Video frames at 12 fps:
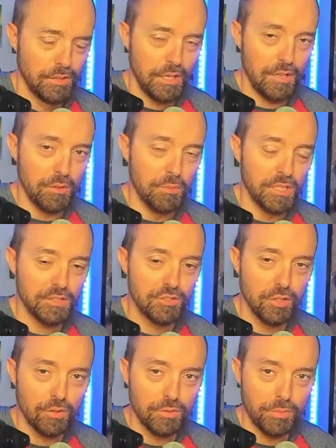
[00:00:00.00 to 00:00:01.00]
Hey everybody, it's
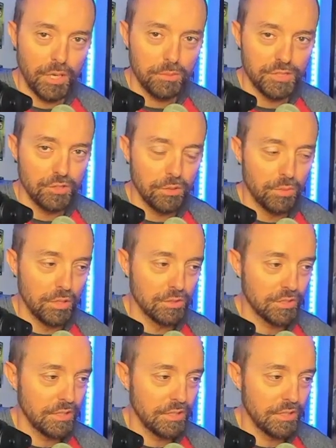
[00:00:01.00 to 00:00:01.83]
Joe from Papa Jobo's.